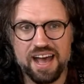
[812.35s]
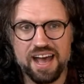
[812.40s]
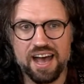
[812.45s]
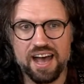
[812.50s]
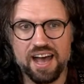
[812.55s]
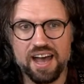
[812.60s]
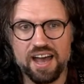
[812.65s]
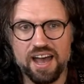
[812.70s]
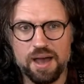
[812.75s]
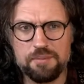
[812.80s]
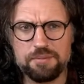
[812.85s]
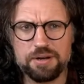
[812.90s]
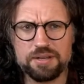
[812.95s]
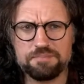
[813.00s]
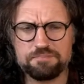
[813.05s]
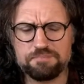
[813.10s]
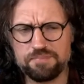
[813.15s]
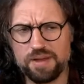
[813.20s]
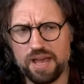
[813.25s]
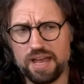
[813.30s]
Uh, I'm
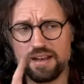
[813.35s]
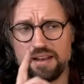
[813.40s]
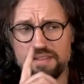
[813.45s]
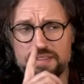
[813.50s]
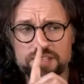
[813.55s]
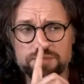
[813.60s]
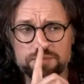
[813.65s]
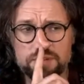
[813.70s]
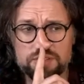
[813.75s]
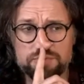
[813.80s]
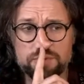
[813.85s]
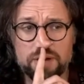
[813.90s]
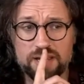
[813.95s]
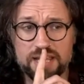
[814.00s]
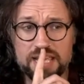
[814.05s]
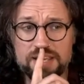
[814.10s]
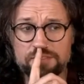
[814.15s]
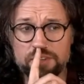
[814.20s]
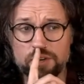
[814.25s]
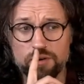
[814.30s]
going to highlight this one as
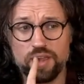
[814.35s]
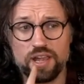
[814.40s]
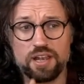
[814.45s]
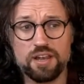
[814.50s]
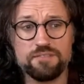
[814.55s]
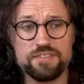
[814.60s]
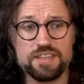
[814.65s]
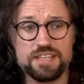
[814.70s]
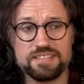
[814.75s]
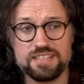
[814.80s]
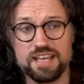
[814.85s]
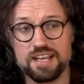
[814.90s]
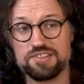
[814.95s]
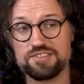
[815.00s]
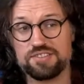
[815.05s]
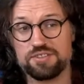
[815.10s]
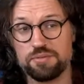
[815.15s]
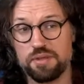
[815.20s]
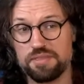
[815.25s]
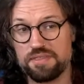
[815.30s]
well. Evening all. I love these
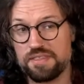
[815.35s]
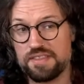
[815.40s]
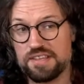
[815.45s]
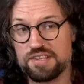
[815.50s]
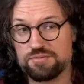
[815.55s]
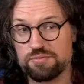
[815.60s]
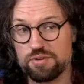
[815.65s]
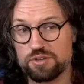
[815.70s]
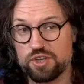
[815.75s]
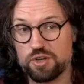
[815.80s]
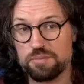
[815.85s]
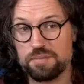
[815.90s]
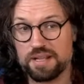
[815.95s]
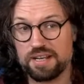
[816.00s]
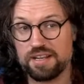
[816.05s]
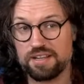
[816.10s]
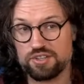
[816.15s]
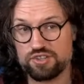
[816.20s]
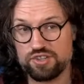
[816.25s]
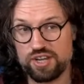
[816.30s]
sessions, although I think this one could
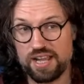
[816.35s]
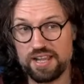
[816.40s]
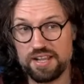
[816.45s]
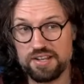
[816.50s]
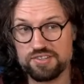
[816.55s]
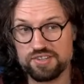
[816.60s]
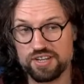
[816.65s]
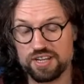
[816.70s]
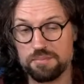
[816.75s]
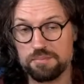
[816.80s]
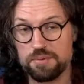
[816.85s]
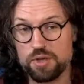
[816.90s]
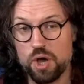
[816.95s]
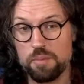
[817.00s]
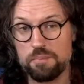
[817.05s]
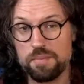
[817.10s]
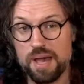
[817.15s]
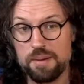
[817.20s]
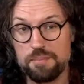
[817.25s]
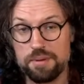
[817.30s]
be a little challenging and
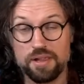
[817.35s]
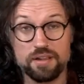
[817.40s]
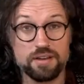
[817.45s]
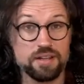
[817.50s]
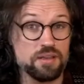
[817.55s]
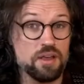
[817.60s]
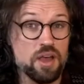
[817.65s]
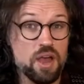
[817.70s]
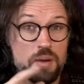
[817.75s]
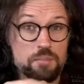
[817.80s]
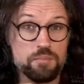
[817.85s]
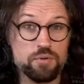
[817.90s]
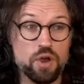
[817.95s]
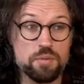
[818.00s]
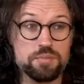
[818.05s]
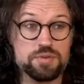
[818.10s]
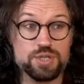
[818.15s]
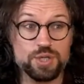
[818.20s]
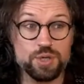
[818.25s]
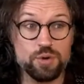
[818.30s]
beyond my ability.
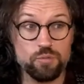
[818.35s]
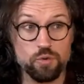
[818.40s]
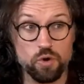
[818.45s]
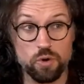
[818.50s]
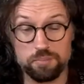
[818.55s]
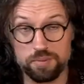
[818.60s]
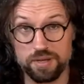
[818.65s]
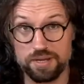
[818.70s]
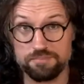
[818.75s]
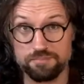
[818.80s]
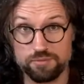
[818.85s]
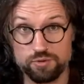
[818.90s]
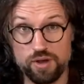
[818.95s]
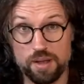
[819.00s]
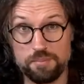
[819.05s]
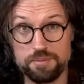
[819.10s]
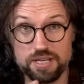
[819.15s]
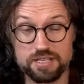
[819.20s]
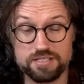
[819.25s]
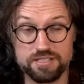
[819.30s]
Promise you it won't be.
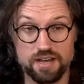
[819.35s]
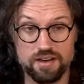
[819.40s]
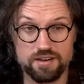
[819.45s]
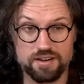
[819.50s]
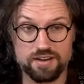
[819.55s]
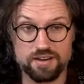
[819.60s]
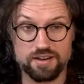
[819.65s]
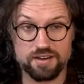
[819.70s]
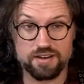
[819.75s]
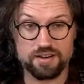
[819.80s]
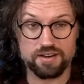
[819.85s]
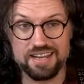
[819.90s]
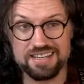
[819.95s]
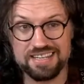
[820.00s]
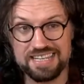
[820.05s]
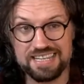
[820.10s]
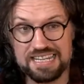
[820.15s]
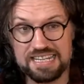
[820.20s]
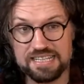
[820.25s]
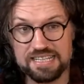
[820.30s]
Grab your guitar because you're going to
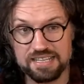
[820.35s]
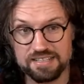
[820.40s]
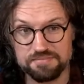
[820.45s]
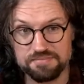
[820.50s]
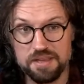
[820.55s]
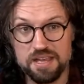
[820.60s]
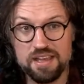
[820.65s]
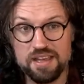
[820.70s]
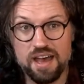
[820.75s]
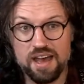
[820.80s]
need it.